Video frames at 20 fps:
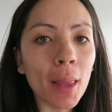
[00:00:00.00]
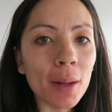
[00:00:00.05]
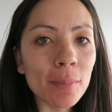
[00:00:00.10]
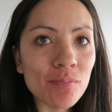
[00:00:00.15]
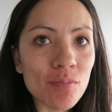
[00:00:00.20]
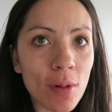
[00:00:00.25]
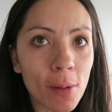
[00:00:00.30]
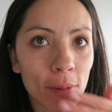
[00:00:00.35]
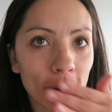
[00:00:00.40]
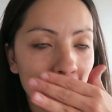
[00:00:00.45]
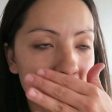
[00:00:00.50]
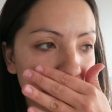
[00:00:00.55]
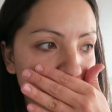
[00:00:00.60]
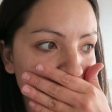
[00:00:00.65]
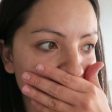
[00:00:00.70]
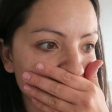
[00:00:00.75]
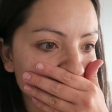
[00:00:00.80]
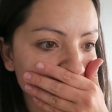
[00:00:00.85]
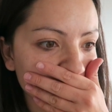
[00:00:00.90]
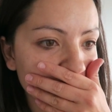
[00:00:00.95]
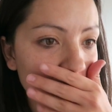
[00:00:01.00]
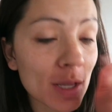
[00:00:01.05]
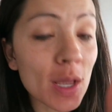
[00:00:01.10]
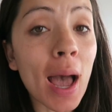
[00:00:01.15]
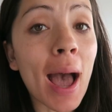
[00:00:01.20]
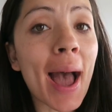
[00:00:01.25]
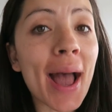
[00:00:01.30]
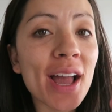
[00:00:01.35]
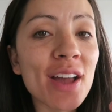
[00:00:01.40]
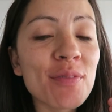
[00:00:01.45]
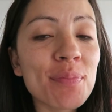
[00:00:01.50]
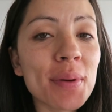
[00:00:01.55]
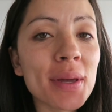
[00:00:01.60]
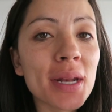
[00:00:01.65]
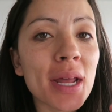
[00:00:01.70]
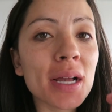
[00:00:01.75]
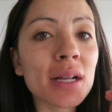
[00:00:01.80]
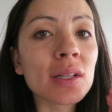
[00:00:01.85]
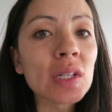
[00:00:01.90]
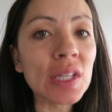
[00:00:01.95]
Okay, I have
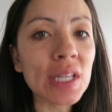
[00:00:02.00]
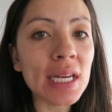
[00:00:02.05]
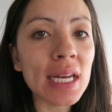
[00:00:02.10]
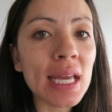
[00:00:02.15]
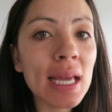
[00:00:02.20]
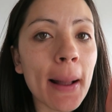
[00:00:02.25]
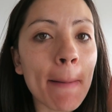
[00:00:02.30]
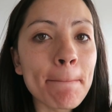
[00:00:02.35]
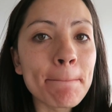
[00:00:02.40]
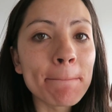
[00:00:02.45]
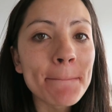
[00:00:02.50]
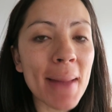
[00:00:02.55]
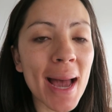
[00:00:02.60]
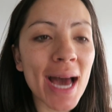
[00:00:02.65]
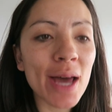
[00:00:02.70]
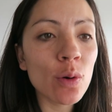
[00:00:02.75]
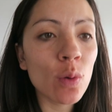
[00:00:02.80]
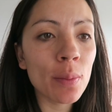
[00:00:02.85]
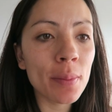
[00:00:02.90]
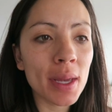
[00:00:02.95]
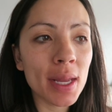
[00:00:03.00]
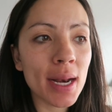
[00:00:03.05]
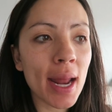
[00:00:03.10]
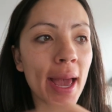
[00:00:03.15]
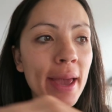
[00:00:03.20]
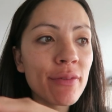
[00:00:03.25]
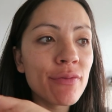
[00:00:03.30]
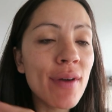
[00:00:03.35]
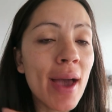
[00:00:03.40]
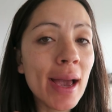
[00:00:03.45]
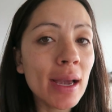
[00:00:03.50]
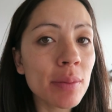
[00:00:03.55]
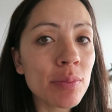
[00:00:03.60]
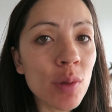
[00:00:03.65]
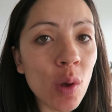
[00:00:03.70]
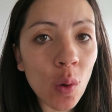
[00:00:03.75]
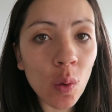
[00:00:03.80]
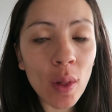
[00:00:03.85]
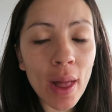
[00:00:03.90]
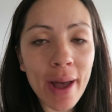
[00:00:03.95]
been a cleaning madwoman. I vacuumed
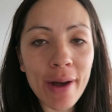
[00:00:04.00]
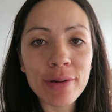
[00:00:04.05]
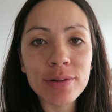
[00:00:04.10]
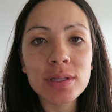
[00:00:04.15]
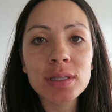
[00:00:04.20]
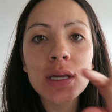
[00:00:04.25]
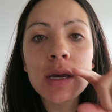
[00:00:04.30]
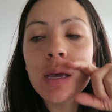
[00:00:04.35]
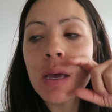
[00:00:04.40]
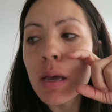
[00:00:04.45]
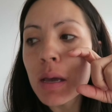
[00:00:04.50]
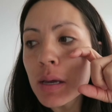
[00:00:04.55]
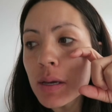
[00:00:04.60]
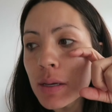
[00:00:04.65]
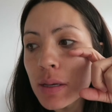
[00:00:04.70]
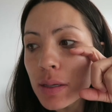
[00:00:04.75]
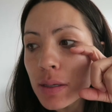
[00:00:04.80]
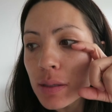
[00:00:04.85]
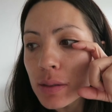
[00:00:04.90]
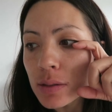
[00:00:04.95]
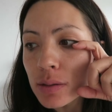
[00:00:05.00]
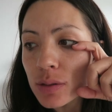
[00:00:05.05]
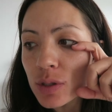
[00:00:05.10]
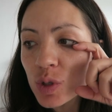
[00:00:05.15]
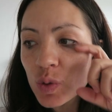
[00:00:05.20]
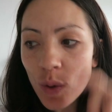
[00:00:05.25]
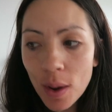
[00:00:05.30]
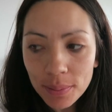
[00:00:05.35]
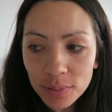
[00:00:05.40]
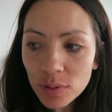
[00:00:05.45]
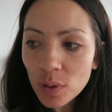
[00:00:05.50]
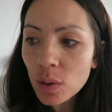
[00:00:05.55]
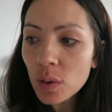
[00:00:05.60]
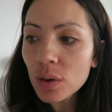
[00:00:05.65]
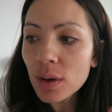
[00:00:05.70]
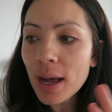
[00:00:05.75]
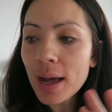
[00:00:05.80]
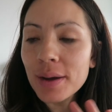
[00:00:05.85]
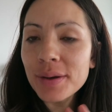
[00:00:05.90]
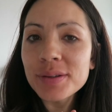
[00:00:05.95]
the whole house, swept the
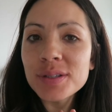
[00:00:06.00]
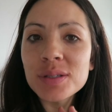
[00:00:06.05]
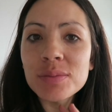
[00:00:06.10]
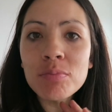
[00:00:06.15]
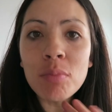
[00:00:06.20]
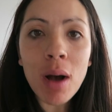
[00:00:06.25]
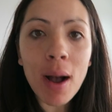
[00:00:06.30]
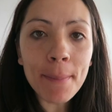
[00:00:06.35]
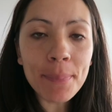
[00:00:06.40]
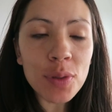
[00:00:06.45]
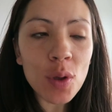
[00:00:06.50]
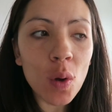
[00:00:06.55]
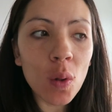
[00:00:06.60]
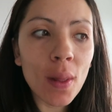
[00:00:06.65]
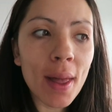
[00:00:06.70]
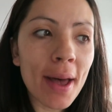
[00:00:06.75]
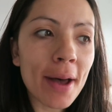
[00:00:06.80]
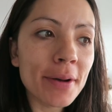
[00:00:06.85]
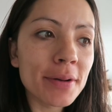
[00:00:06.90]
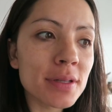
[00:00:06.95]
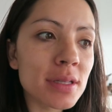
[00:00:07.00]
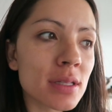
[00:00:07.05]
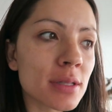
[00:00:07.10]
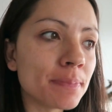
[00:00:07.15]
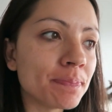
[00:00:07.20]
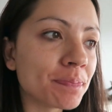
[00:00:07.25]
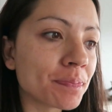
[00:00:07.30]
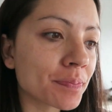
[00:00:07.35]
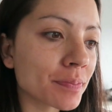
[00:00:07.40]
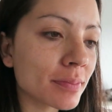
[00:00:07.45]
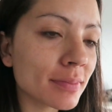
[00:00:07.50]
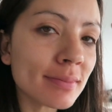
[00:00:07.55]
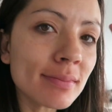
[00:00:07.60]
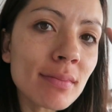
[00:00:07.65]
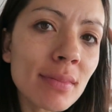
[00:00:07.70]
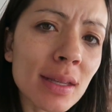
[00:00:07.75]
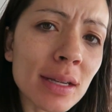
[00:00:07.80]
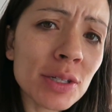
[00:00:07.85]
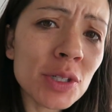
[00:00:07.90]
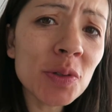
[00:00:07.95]
whole house, mopped the whole house,
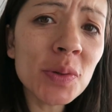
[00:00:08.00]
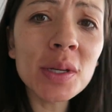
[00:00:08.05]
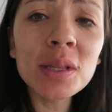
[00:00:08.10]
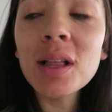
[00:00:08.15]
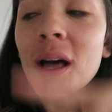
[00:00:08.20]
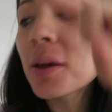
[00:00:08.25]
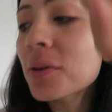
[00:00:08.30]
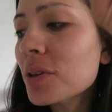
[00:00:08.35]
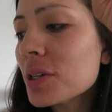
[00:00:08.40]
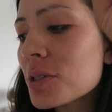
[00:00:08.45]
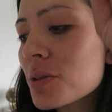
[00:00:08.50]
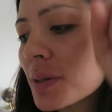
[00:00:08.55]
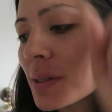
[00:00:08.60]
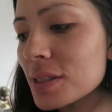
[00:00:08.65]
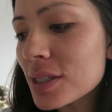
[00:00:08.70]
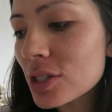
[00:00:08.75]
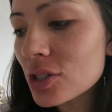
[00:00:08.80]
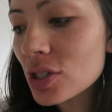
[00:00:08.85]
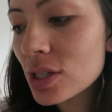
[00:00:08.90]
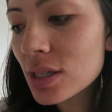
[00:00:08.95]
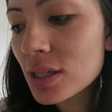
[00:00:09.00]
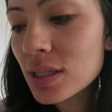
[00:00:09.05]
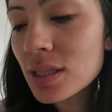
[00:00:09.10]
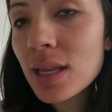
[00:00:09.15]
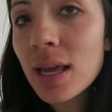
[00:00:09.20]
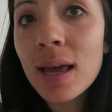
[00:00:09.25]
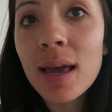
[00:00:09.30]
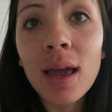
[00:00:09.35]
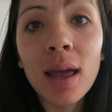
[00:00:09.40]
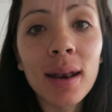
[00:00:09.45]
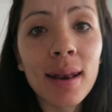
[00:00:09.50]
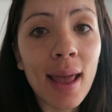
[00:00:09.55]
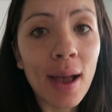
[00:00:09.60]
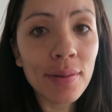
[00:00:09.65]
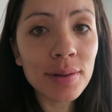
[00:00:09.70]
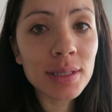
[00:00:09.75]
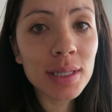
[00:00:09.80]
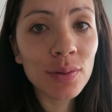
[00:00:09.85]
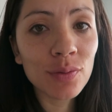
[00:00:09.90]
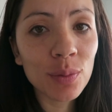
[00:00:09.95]
doing laundry, doing dishes.
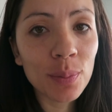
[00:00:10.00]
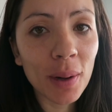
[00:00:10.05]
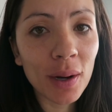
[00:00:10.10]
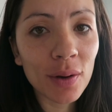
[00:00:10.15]
Now it's time for